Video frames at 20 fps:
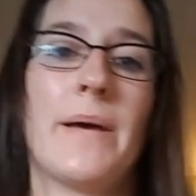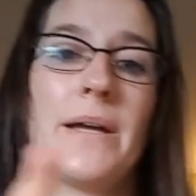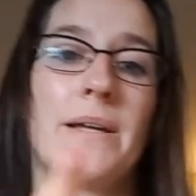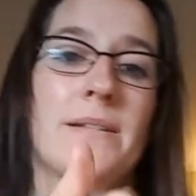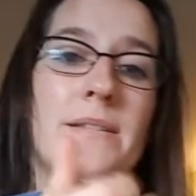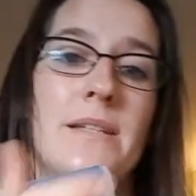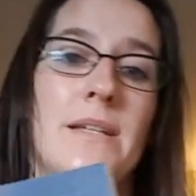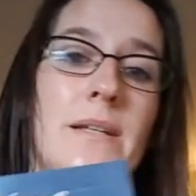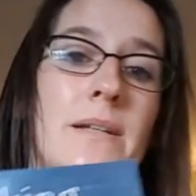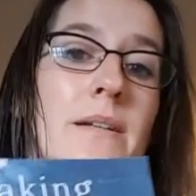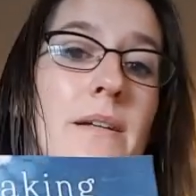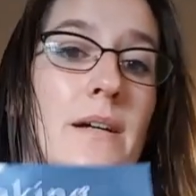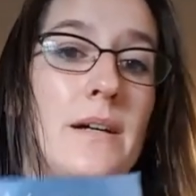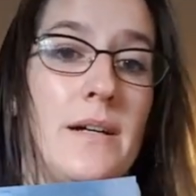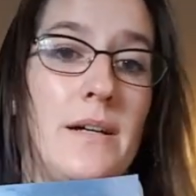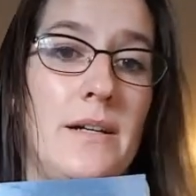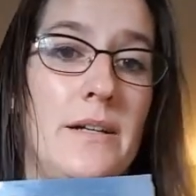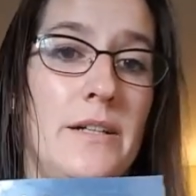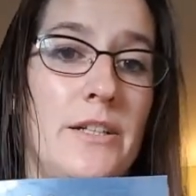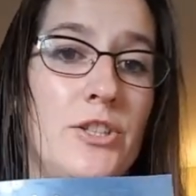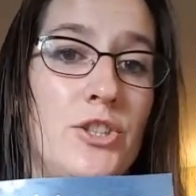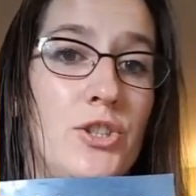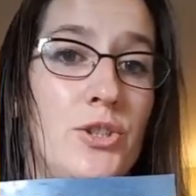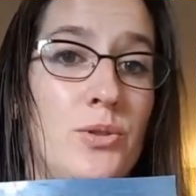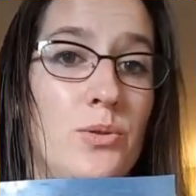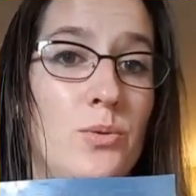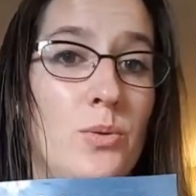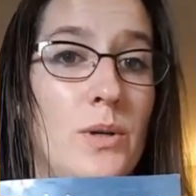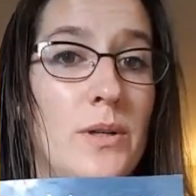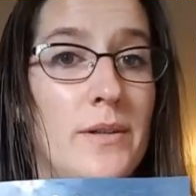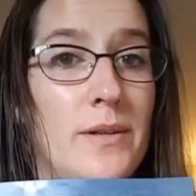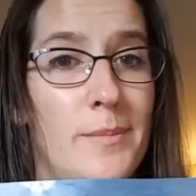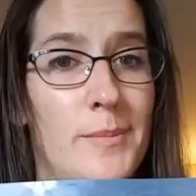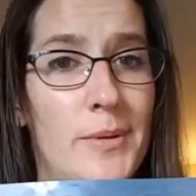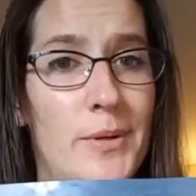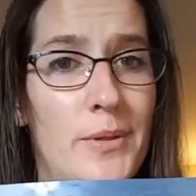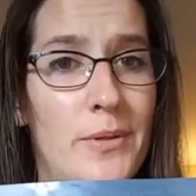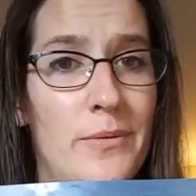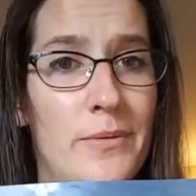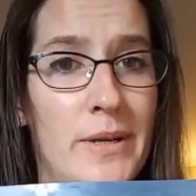magazine, issue
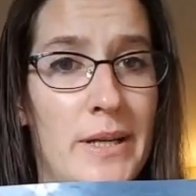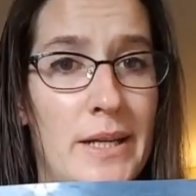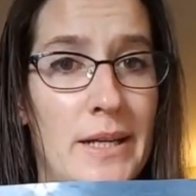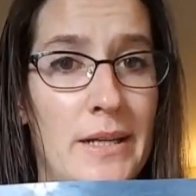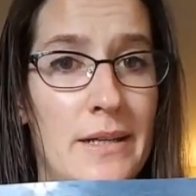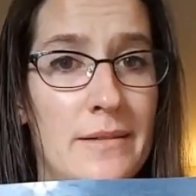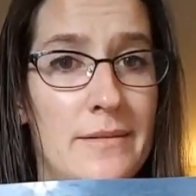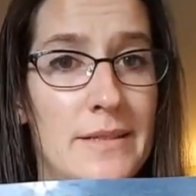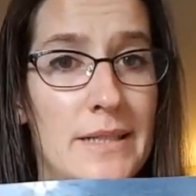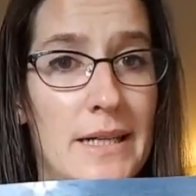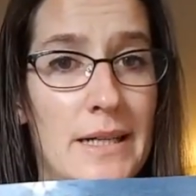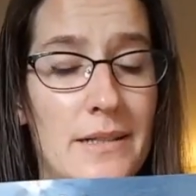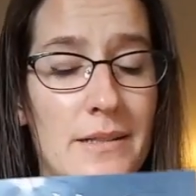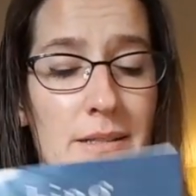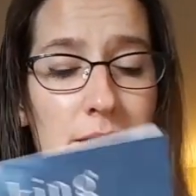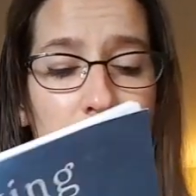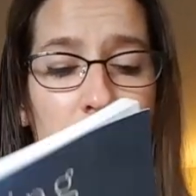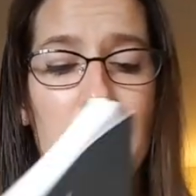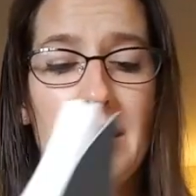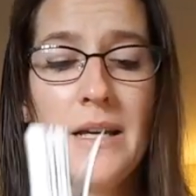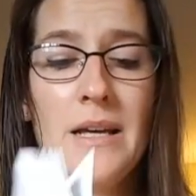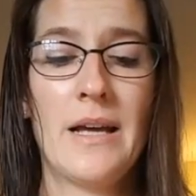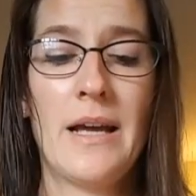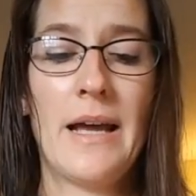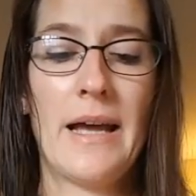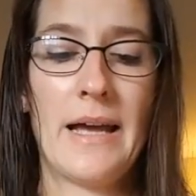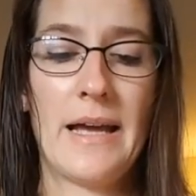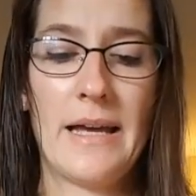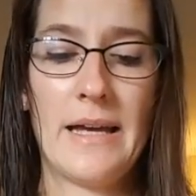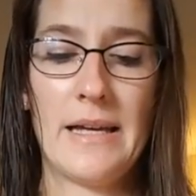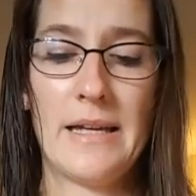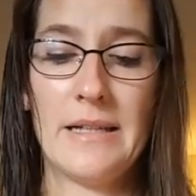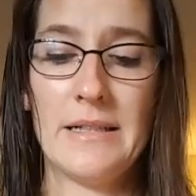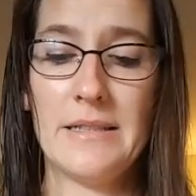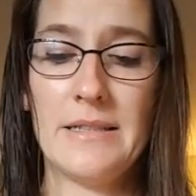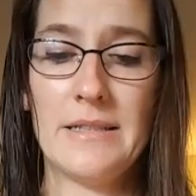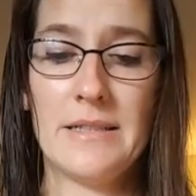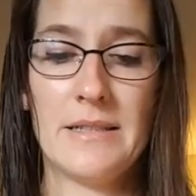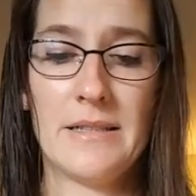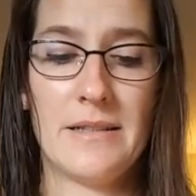number 3, Dots,
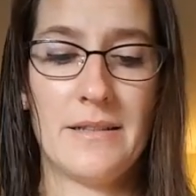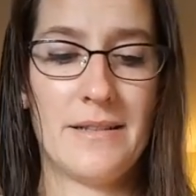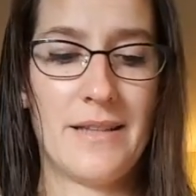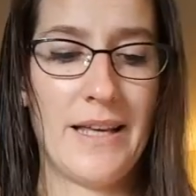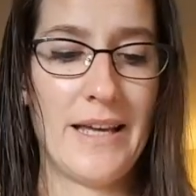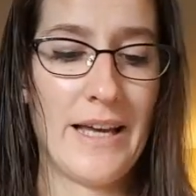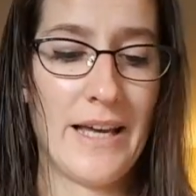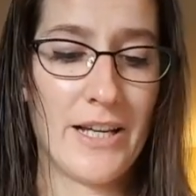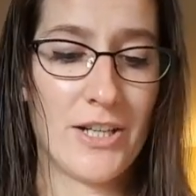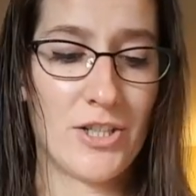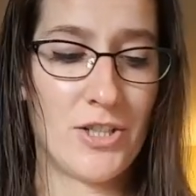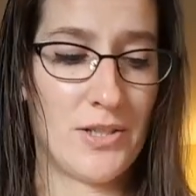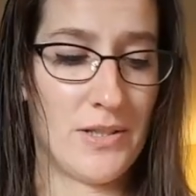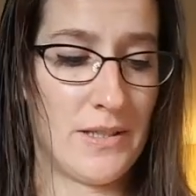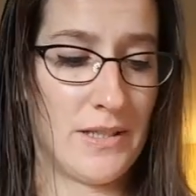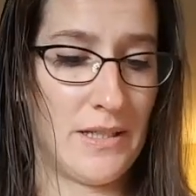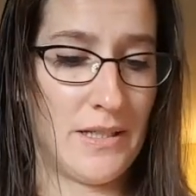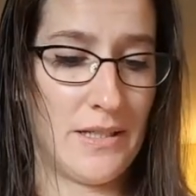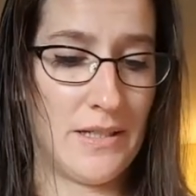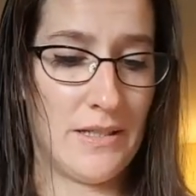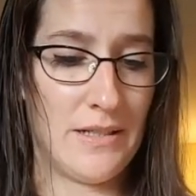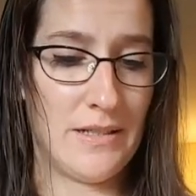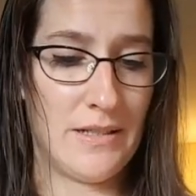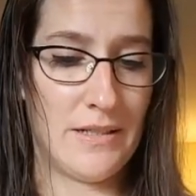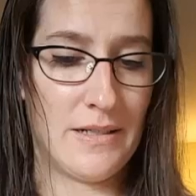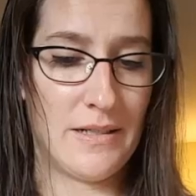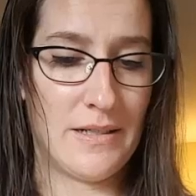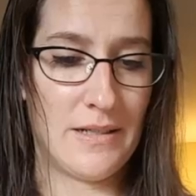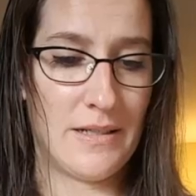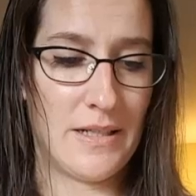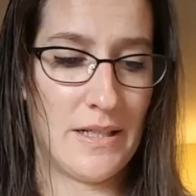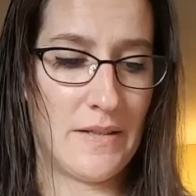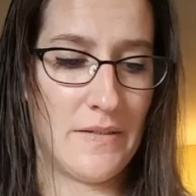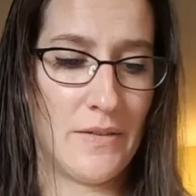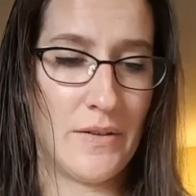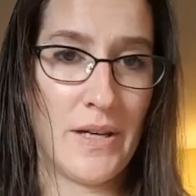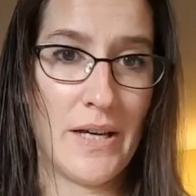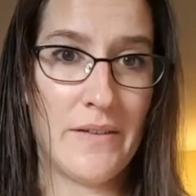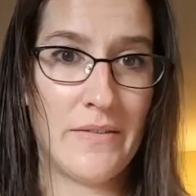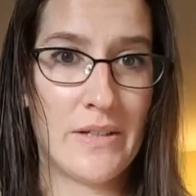and they actually,
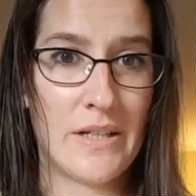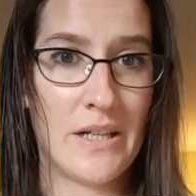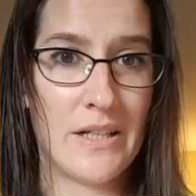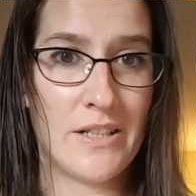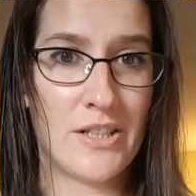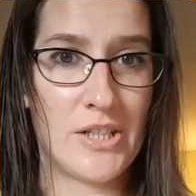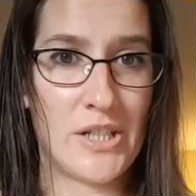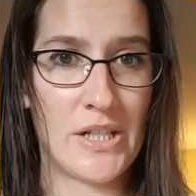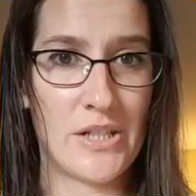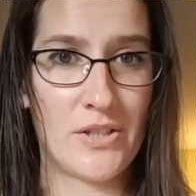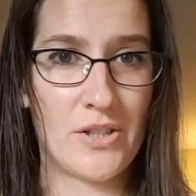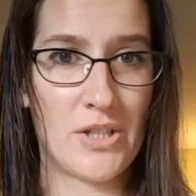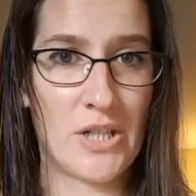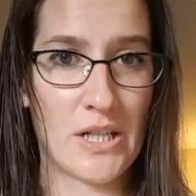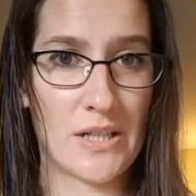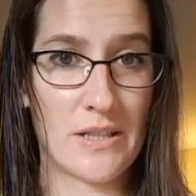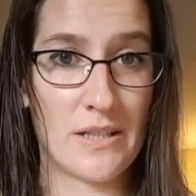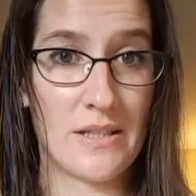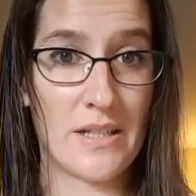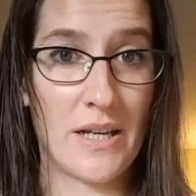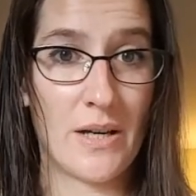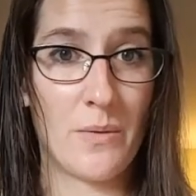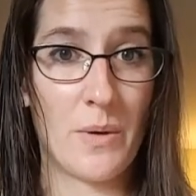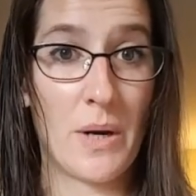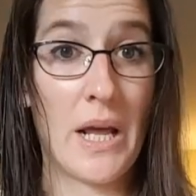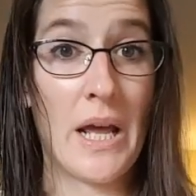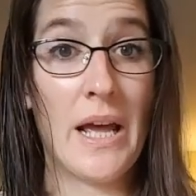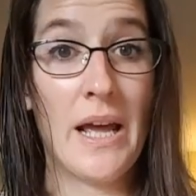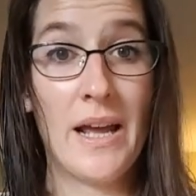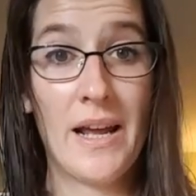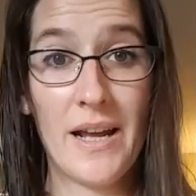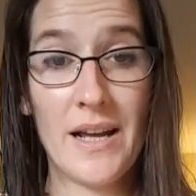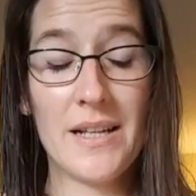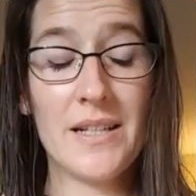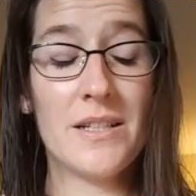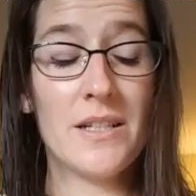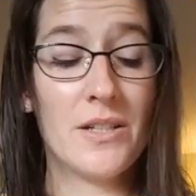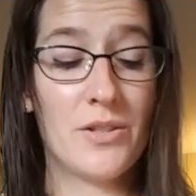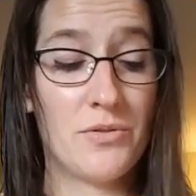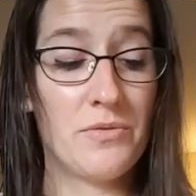if you haven't gotten a chance to check this out,
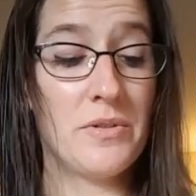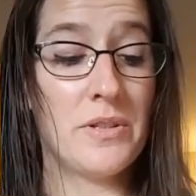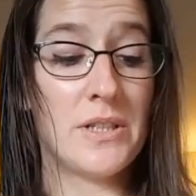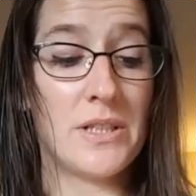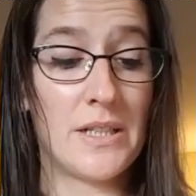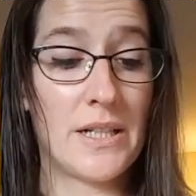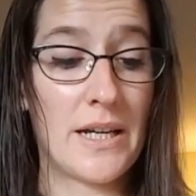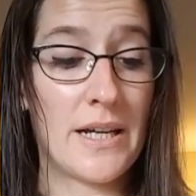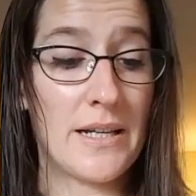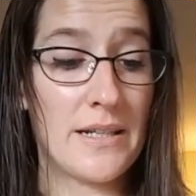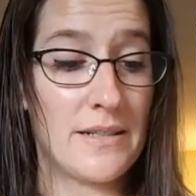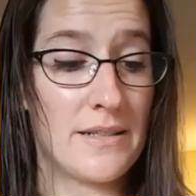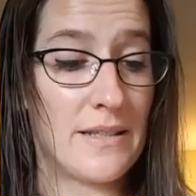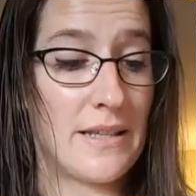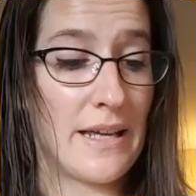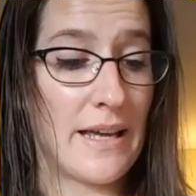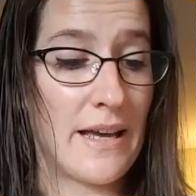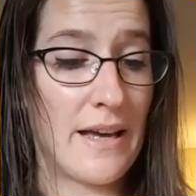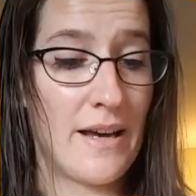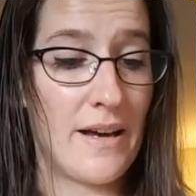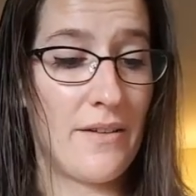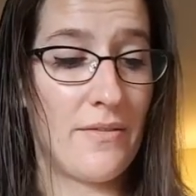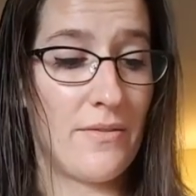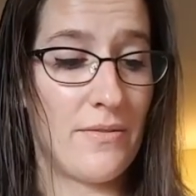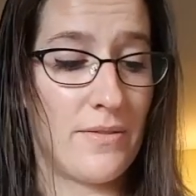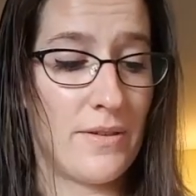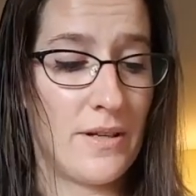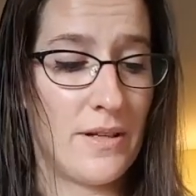it's really nice. They have